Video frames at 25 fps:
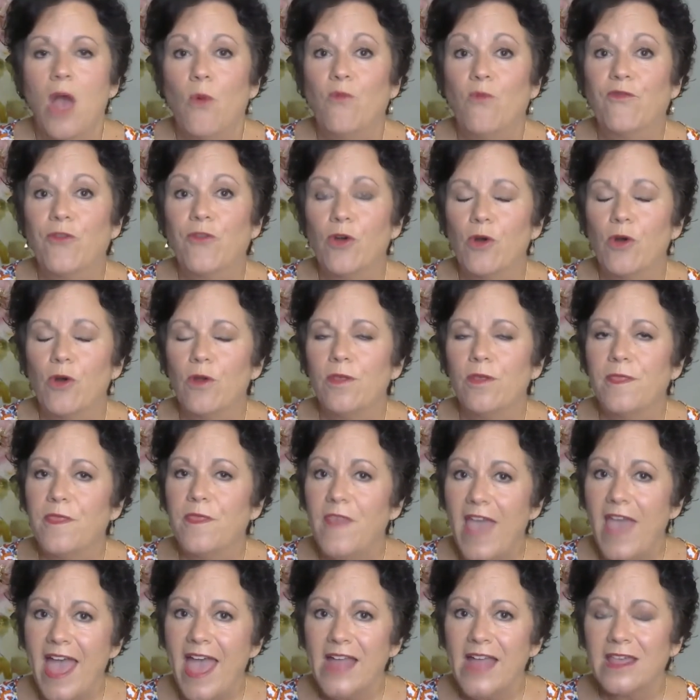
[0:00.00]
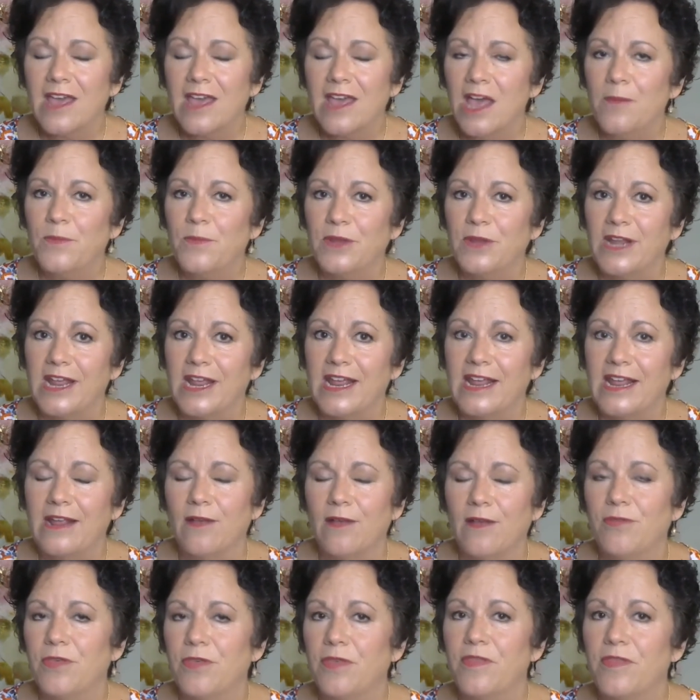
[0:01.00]
For that company,
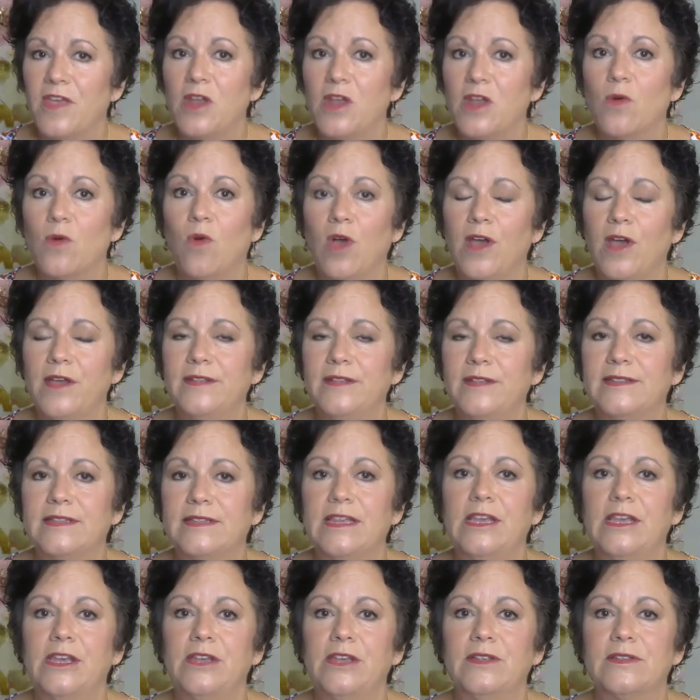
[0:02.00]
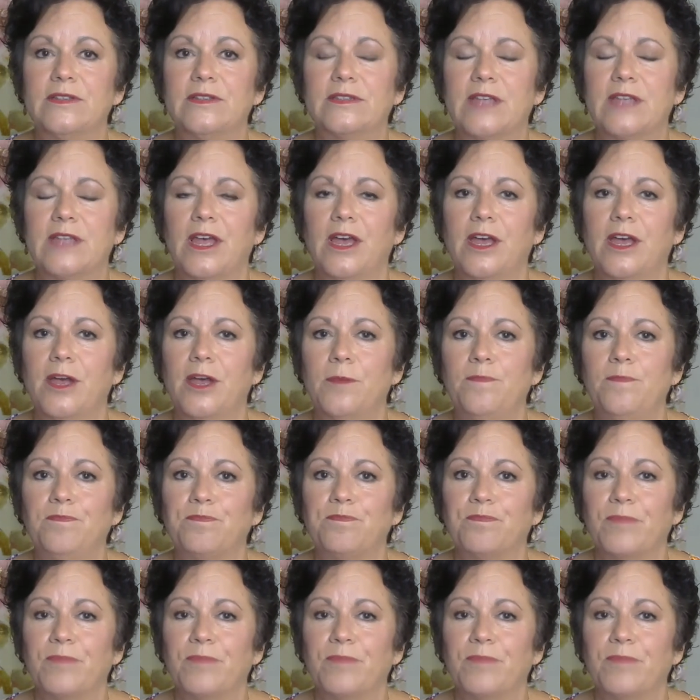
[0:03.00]
the thing was, is, um,